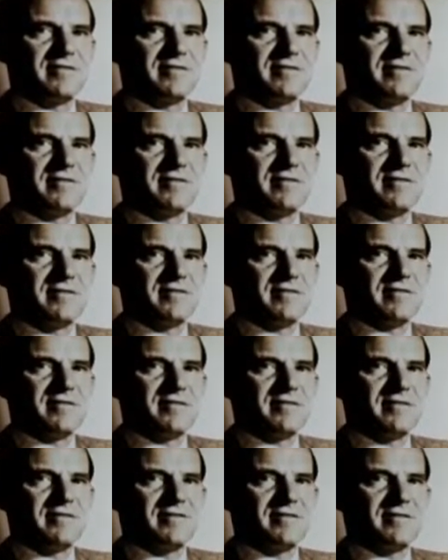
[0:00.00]

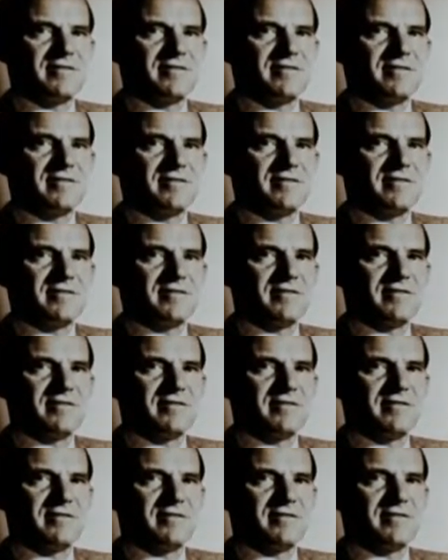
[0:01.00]

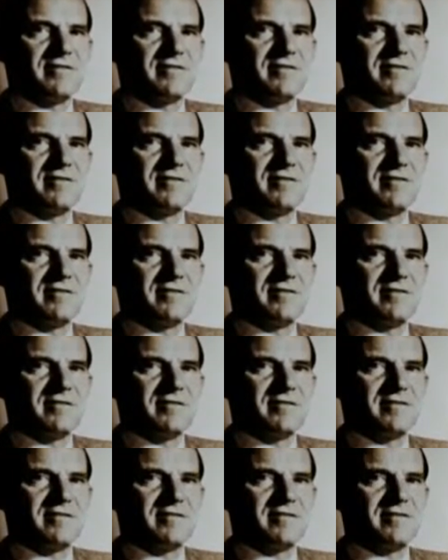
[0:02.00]

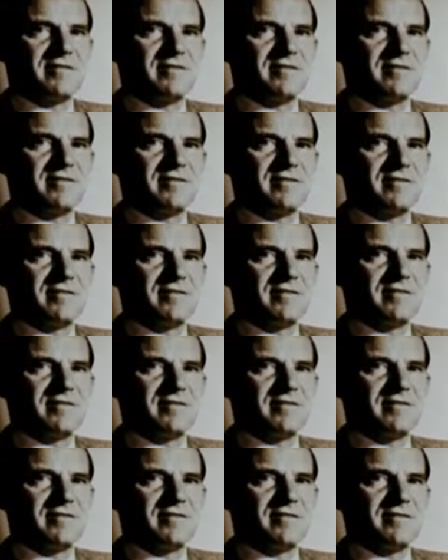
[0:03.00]

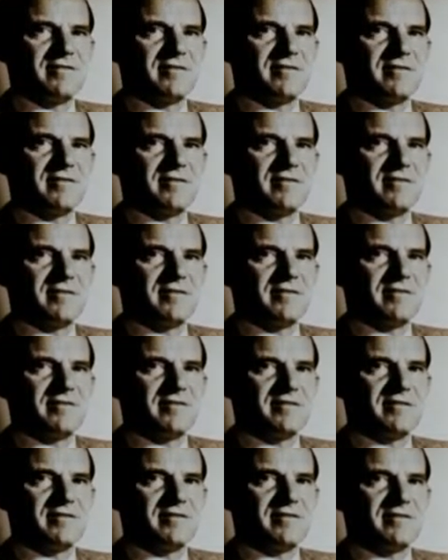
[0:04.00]

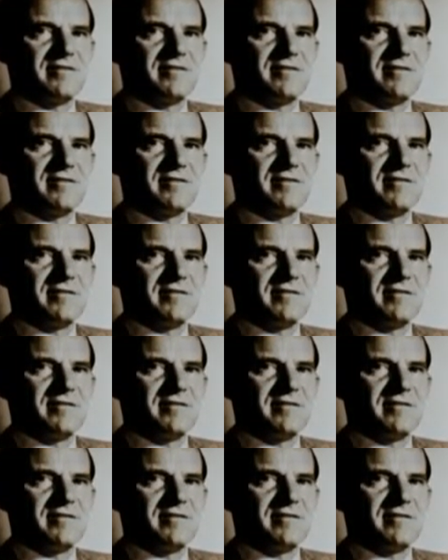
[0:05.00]
(not speaking)